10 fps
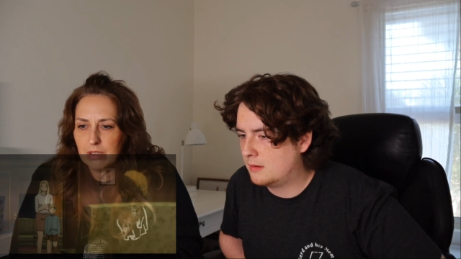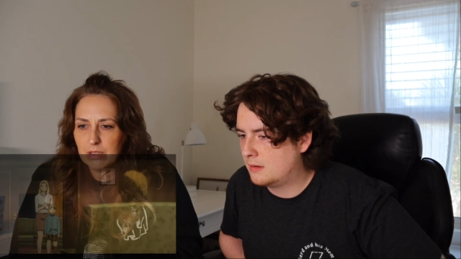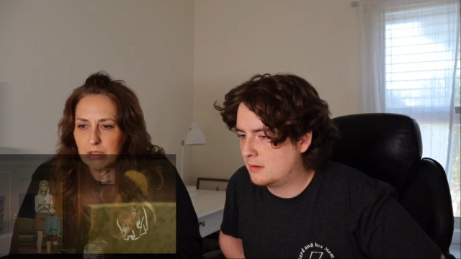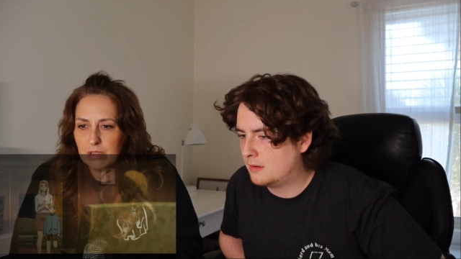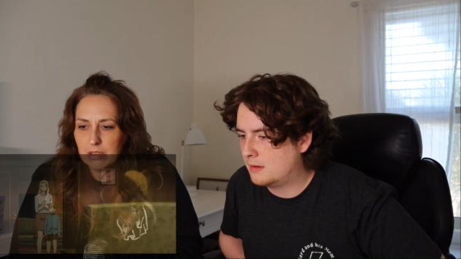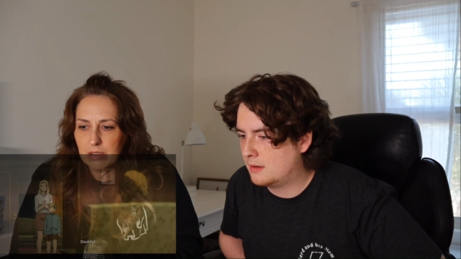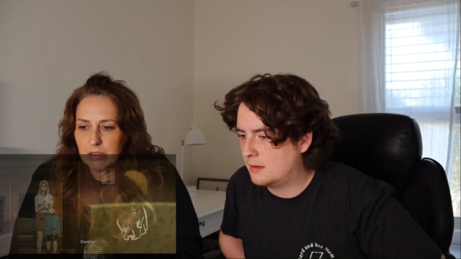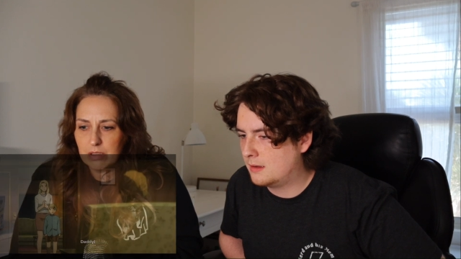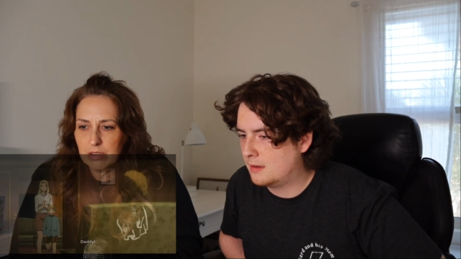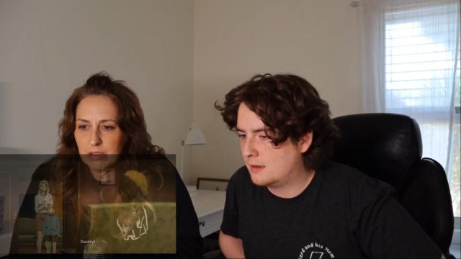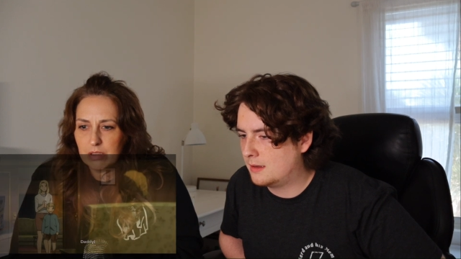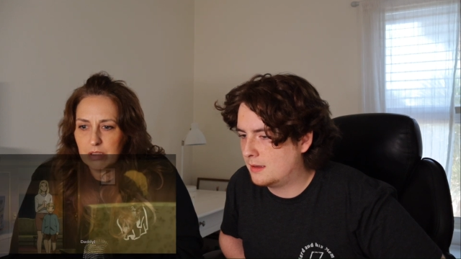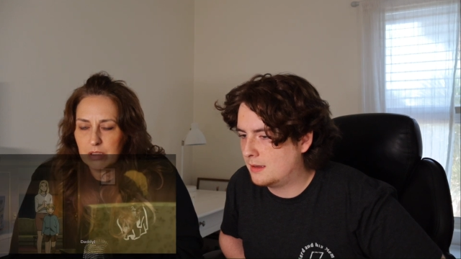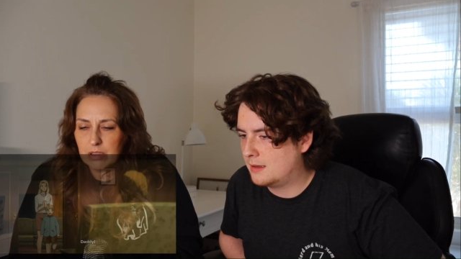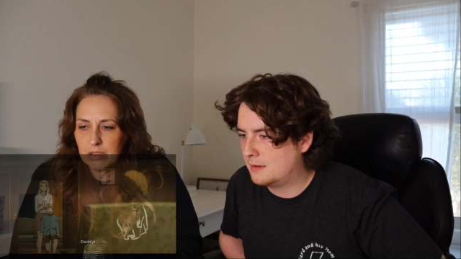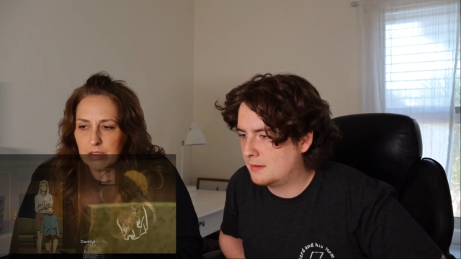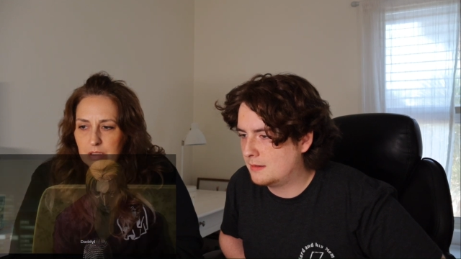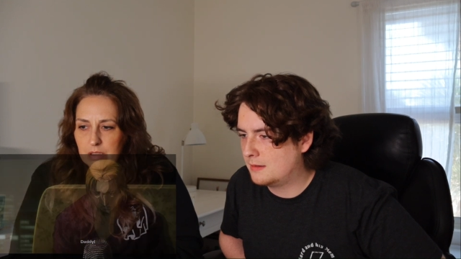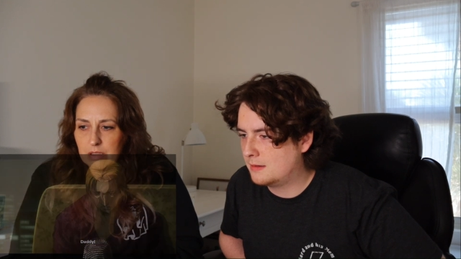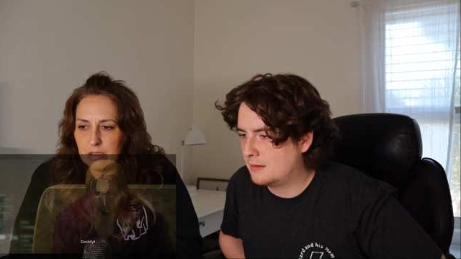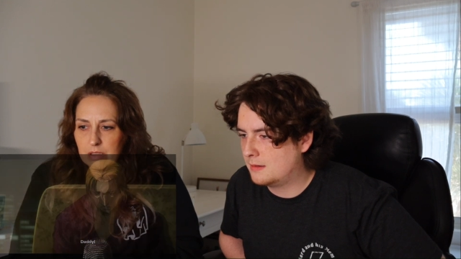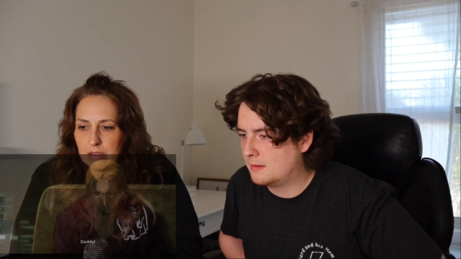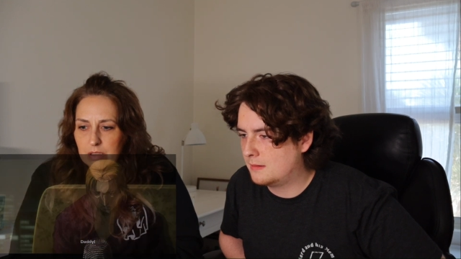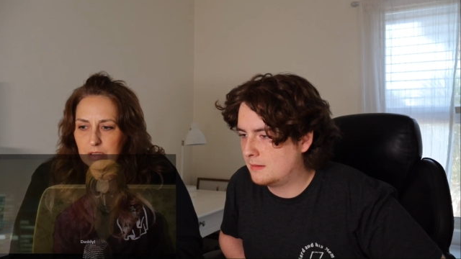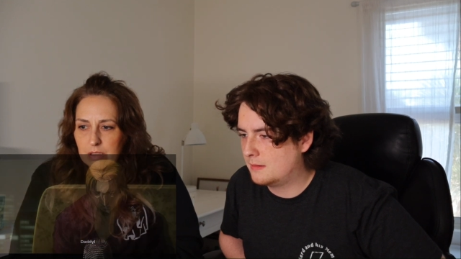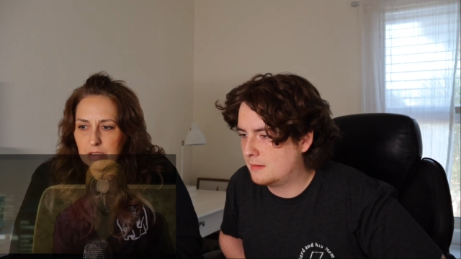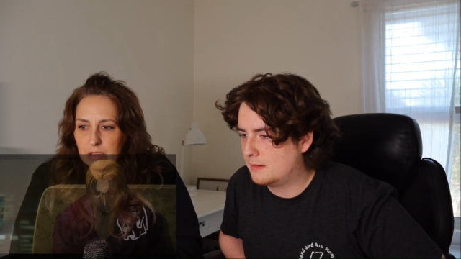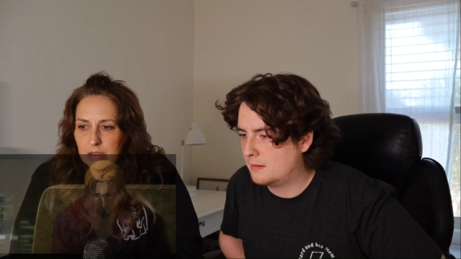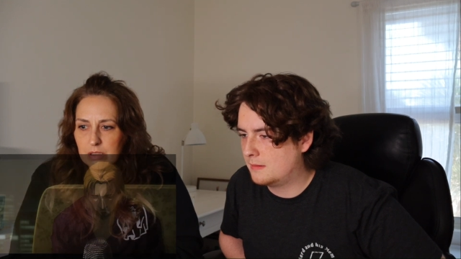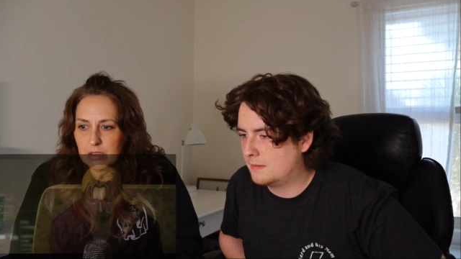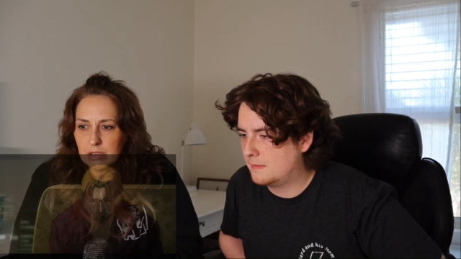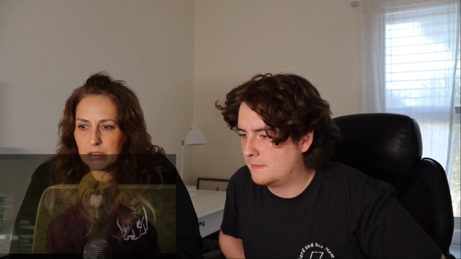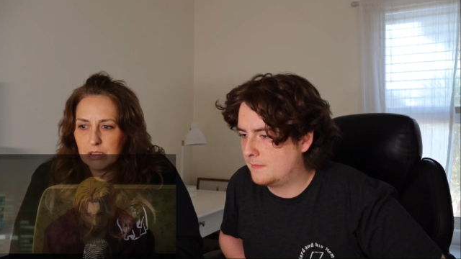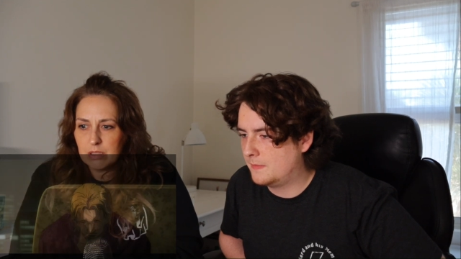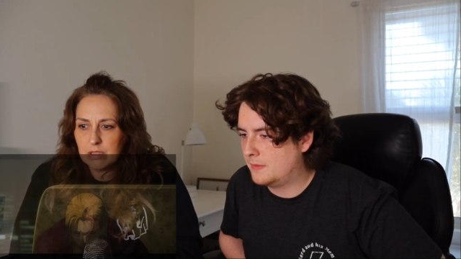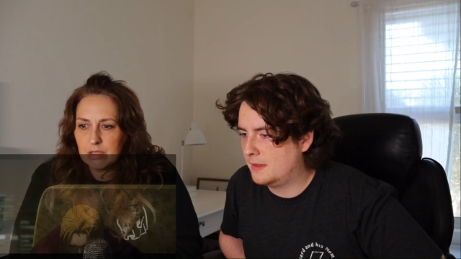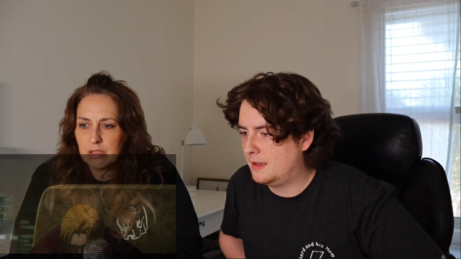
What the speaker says: (no one is talking)